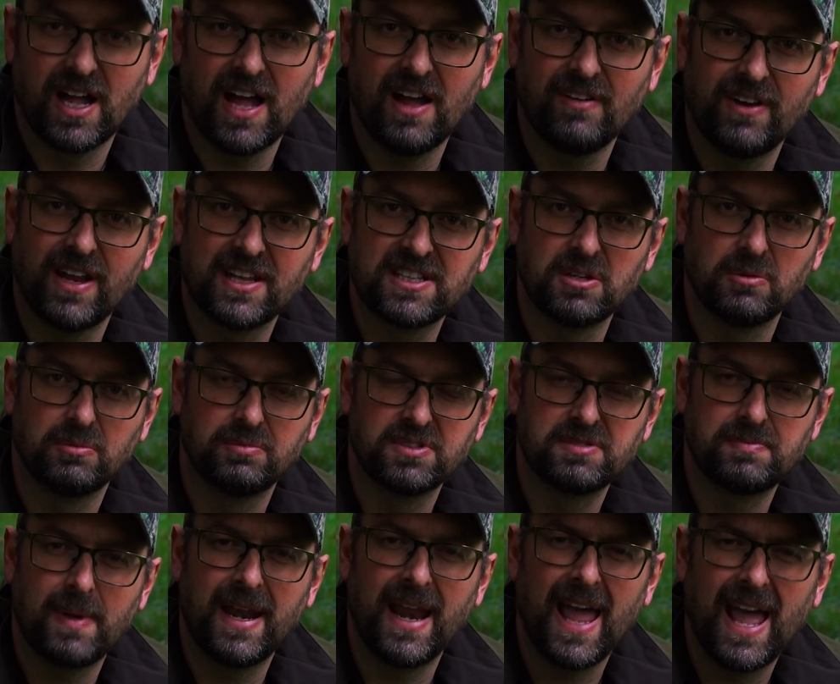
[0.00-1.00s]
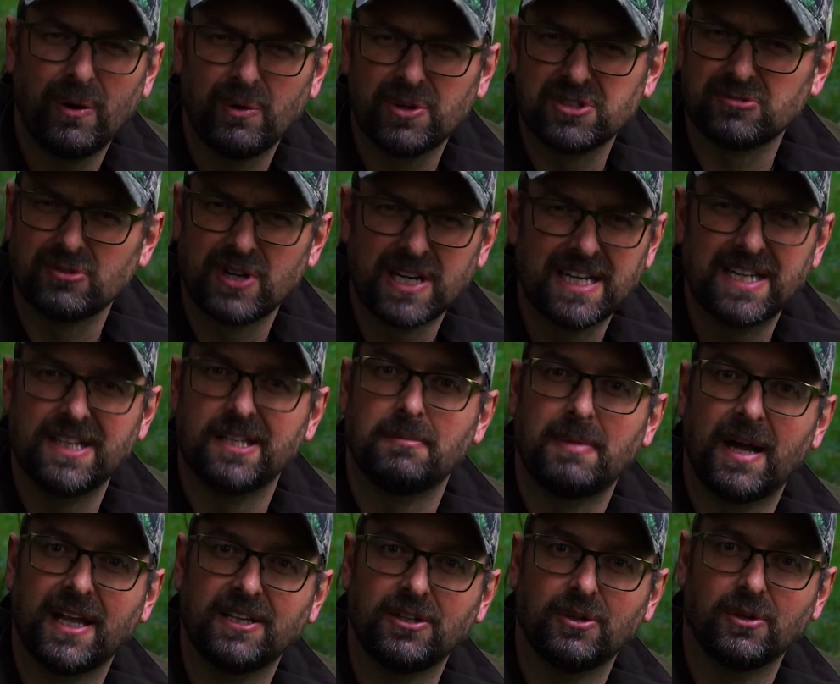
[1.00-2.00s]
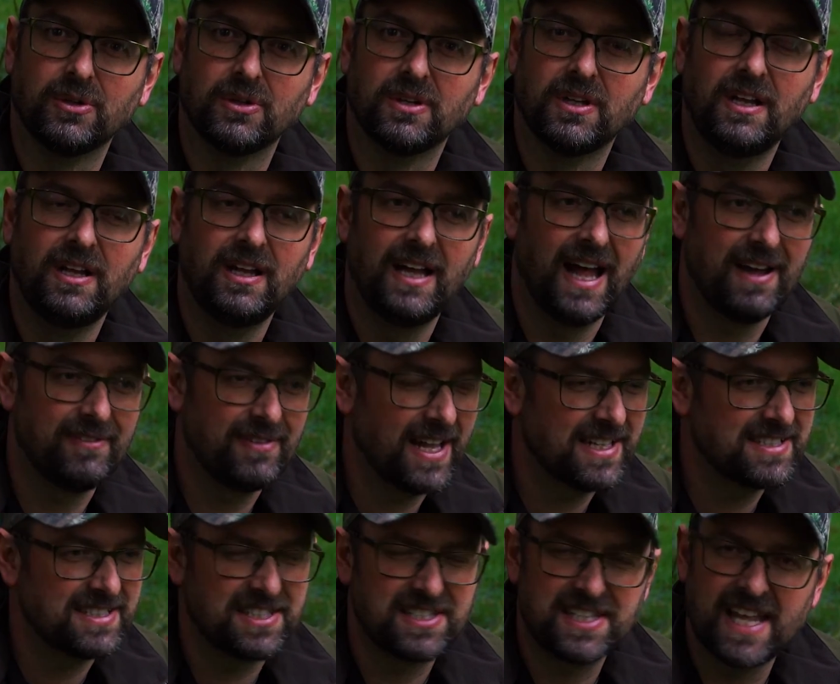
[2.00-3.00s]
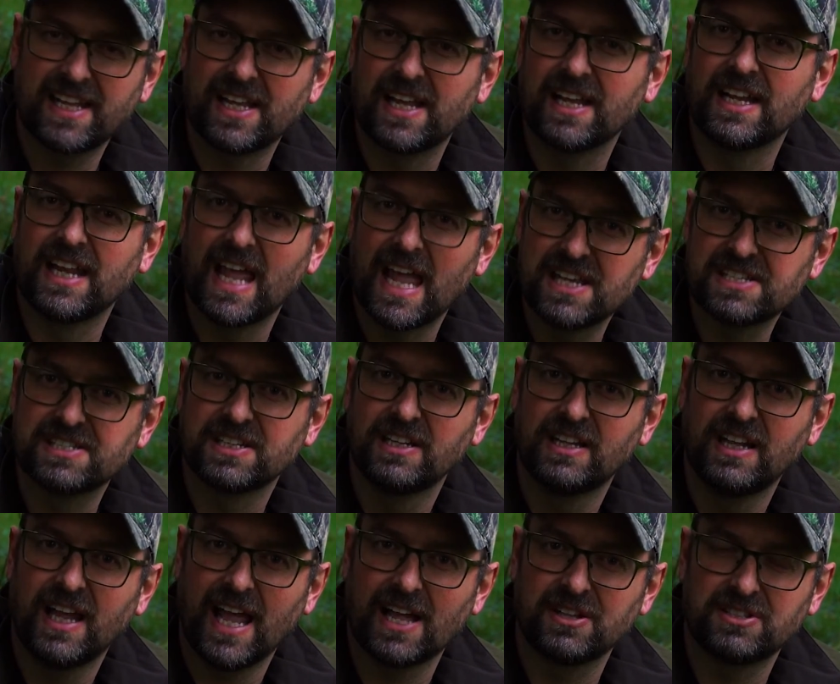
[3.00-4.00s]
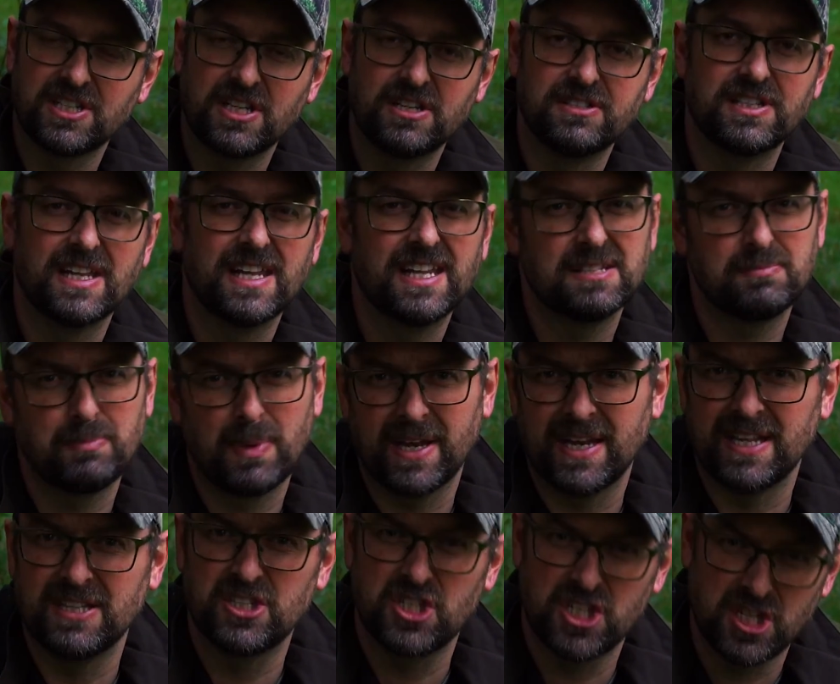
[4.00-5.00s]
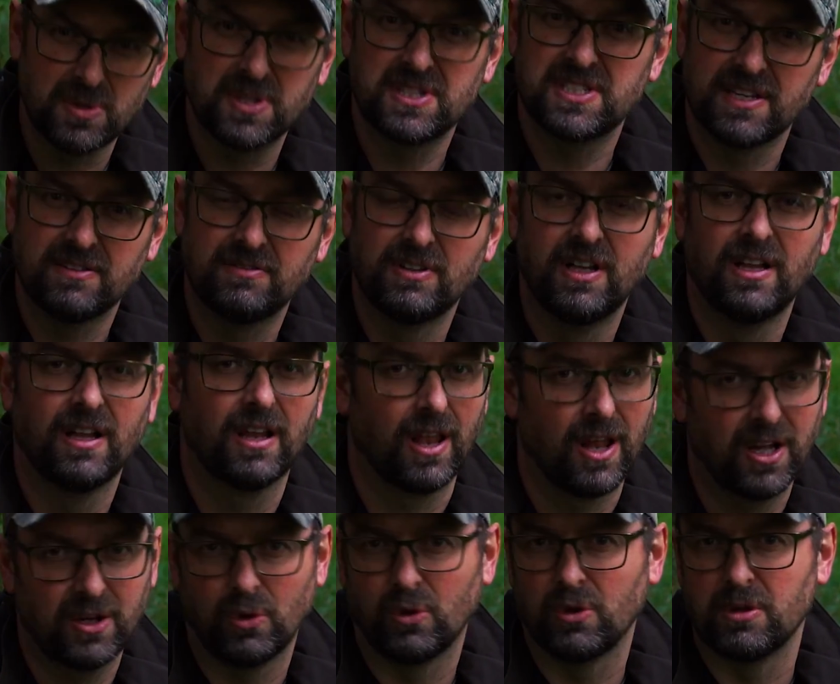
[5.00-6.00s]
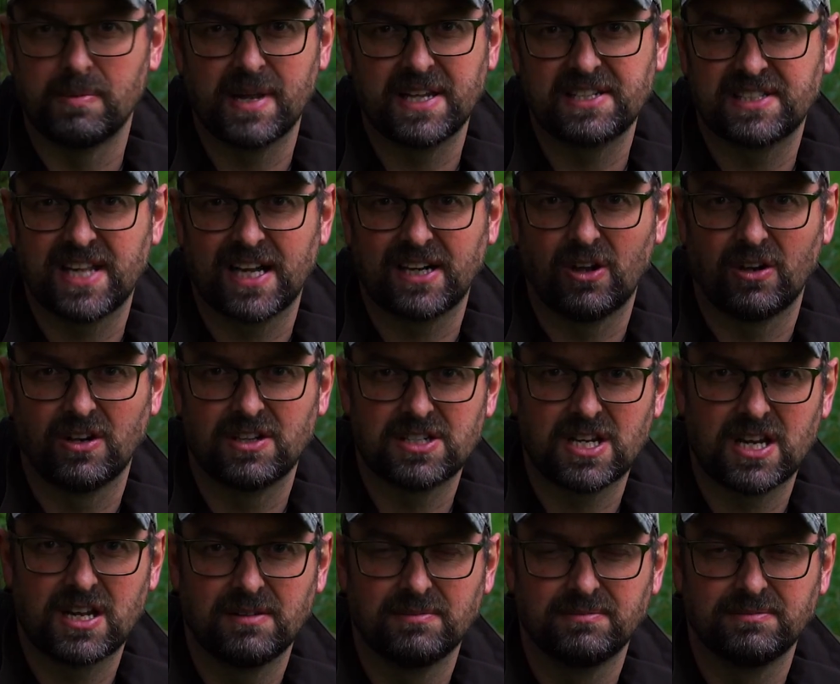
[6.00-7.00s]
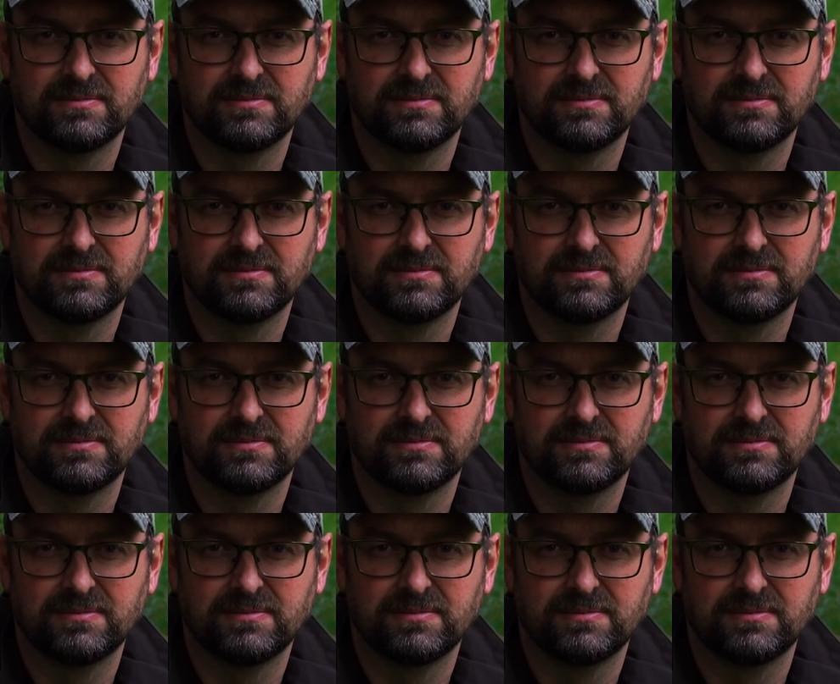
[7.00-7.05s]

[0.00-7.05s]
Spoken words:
I haven't had to spend hours reading the manual, haven't had to second guess how to use it. It's been intuitive, like all the best technology.